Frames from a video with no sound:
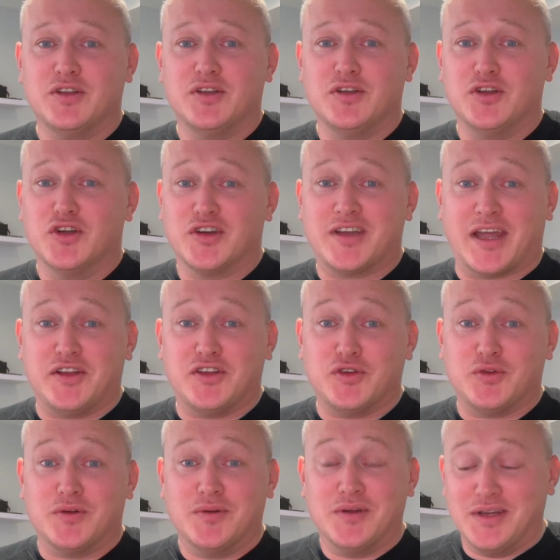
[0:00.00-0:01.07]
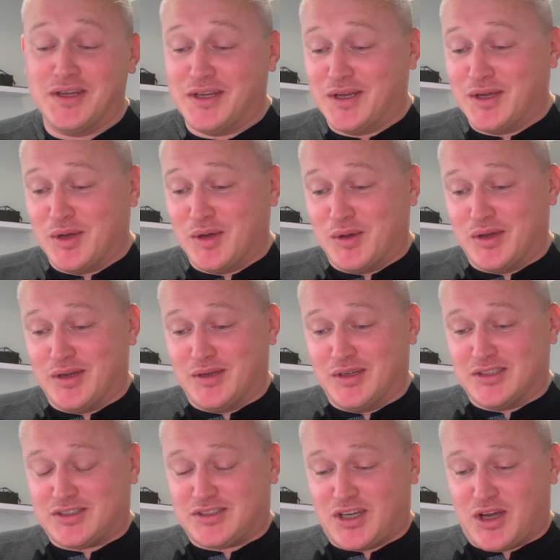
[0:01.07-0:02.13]
no can do.
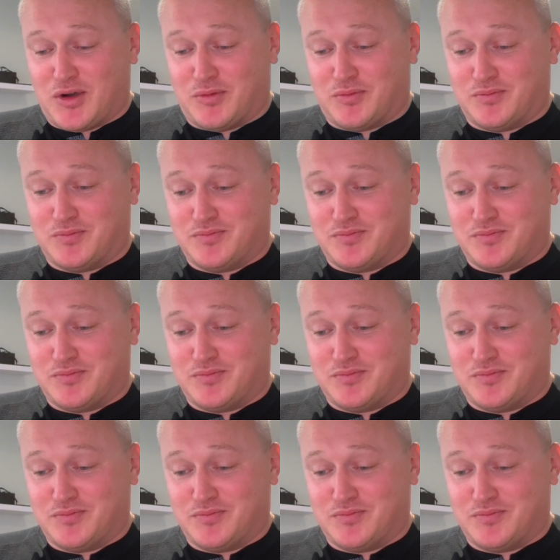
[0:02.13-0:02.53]
So